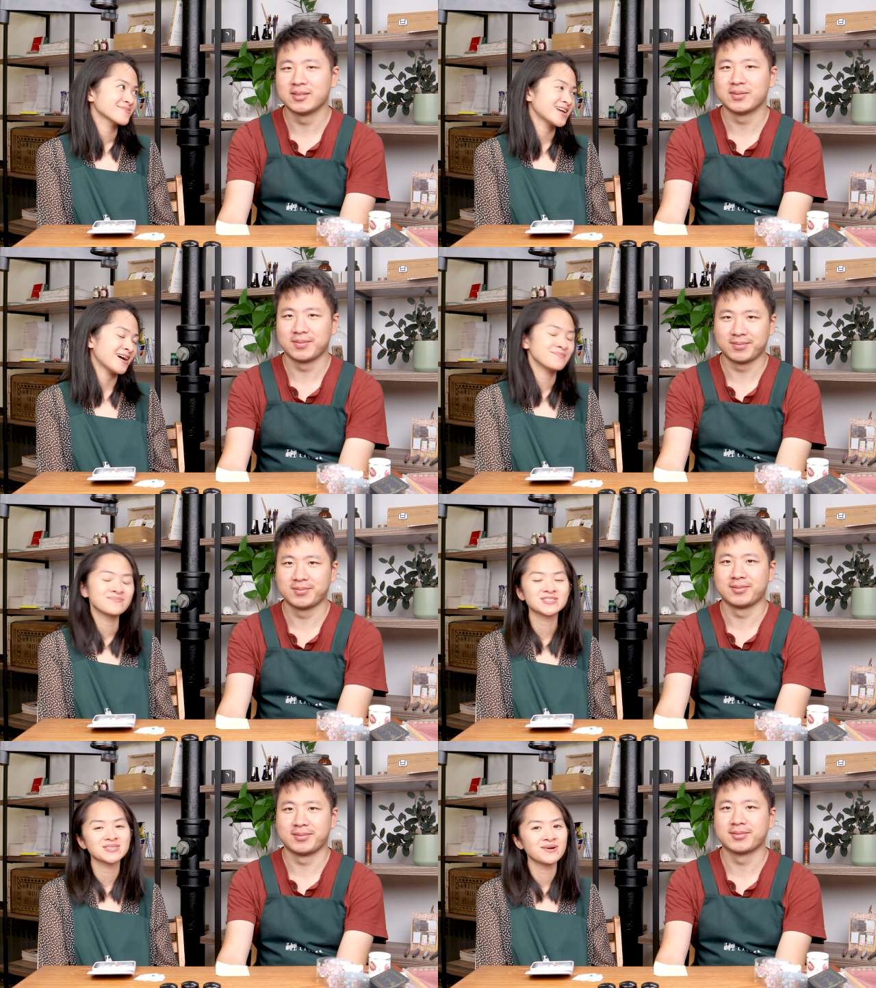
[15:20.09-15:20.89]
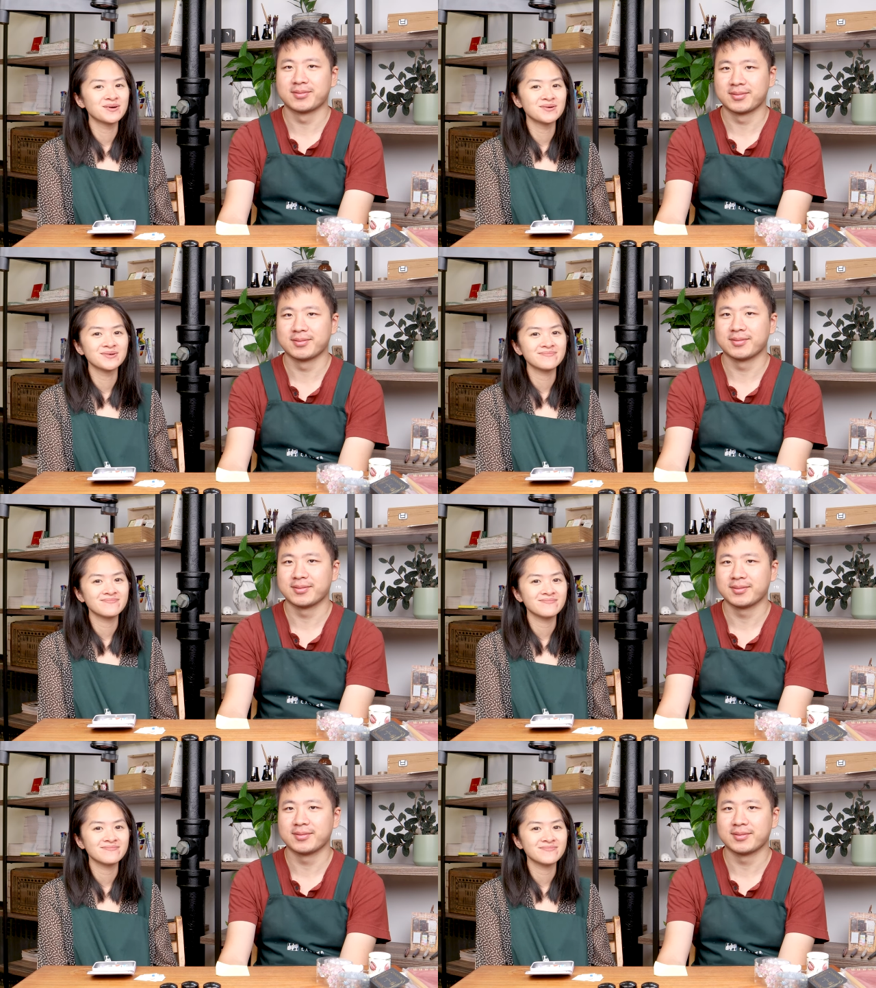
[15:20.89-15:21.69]
Speaker 1: Yeah. So
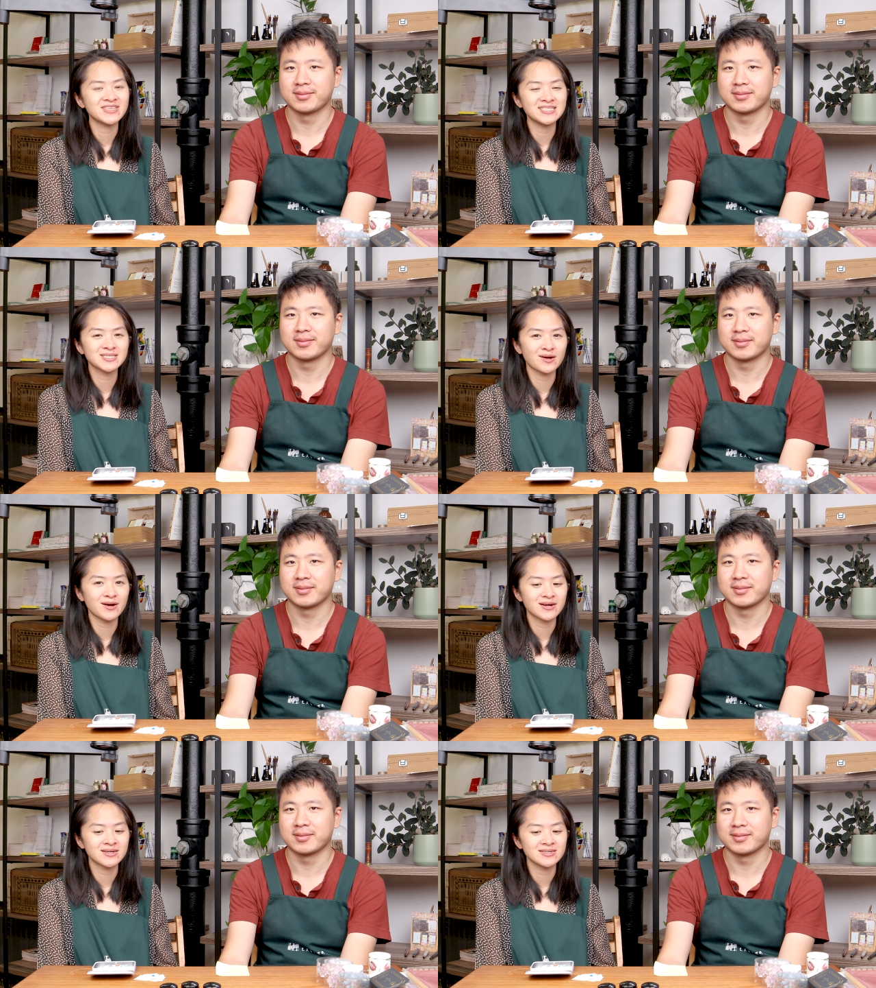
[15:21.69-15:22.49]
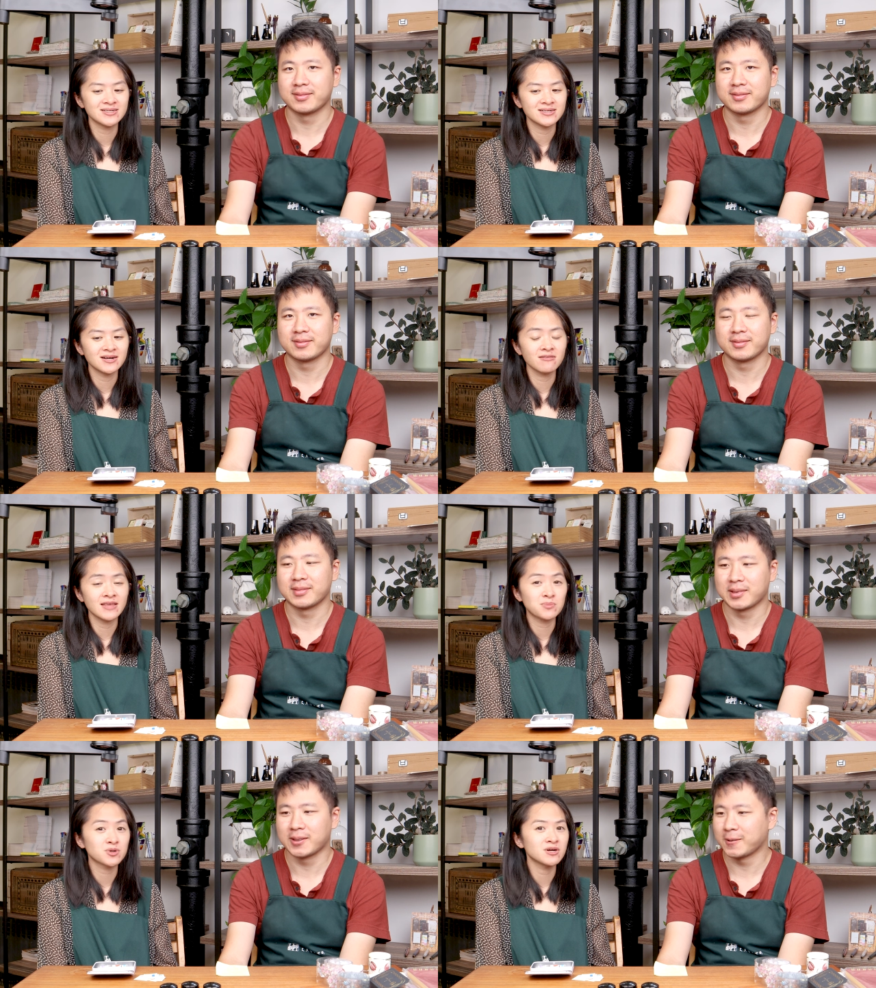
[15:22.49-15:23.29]
these are a
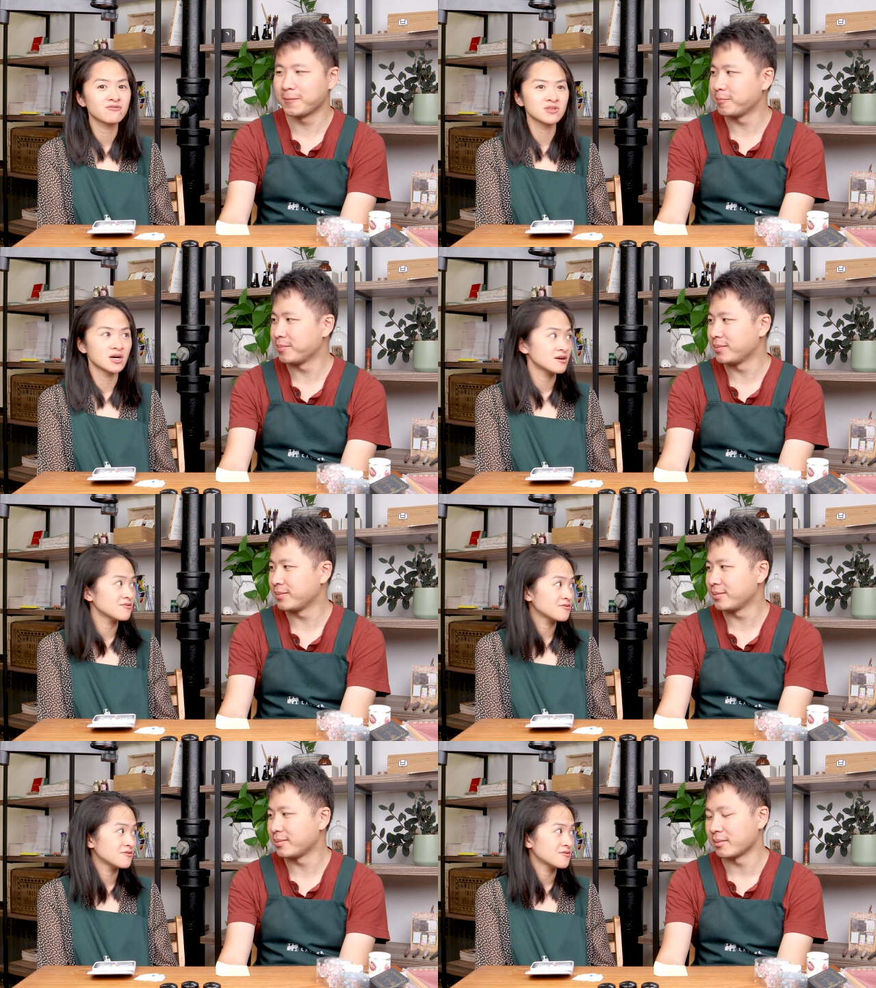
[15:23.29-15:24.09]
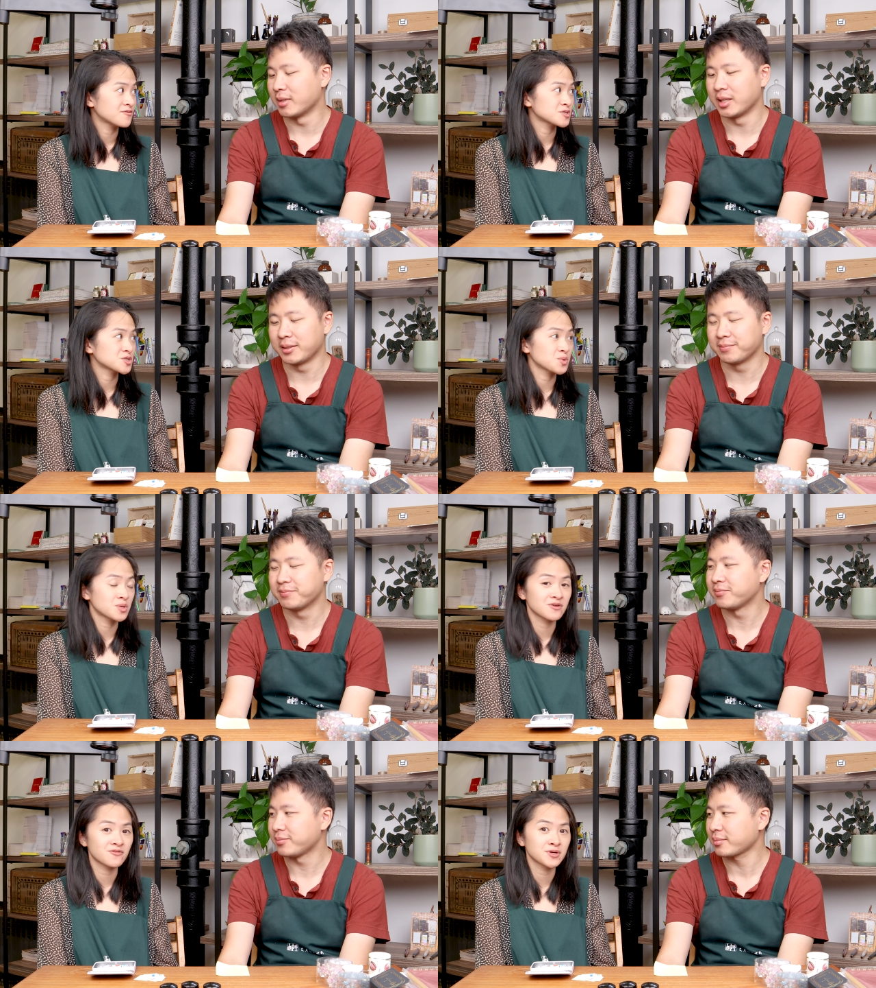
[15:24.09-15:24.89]
labor of love for
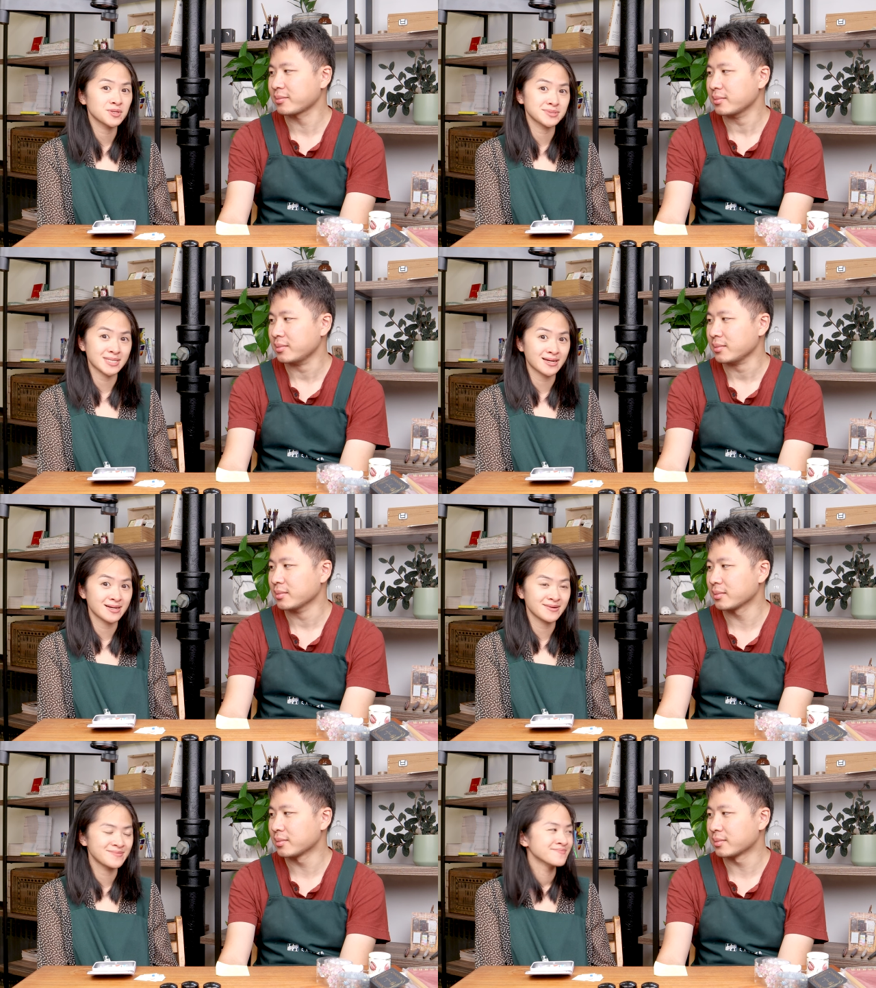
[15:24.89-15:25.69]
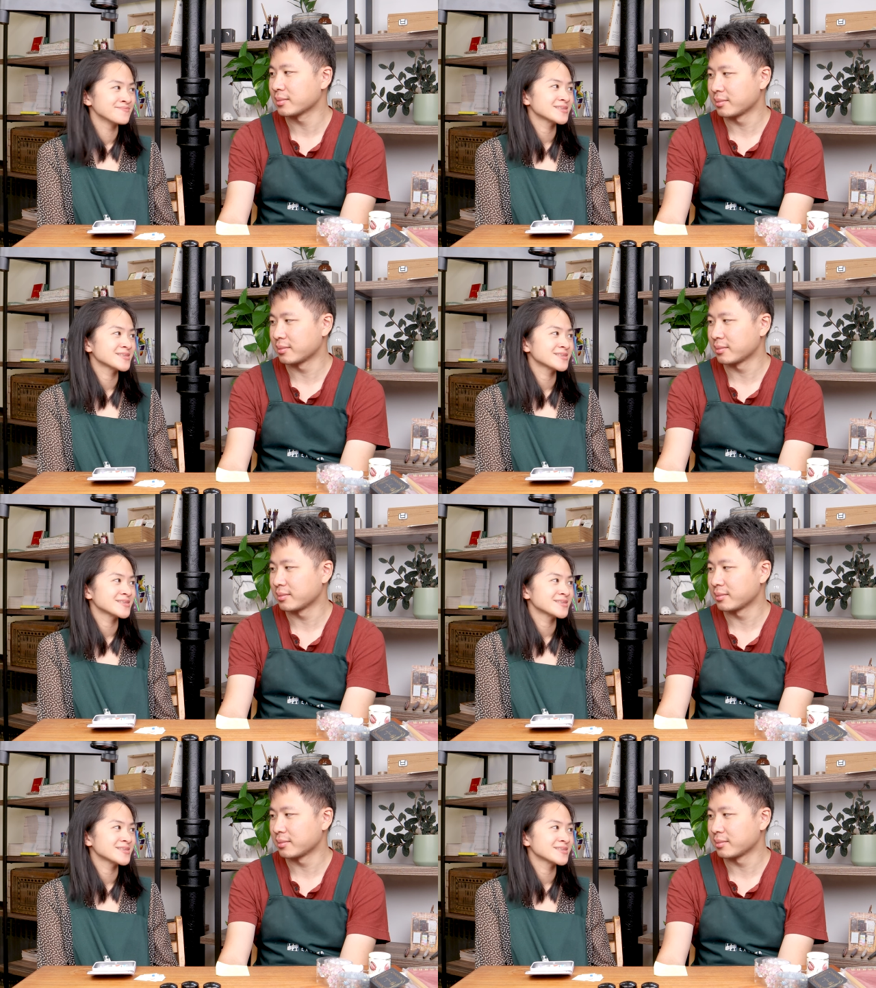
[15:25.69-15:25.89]
sure for Yoseka.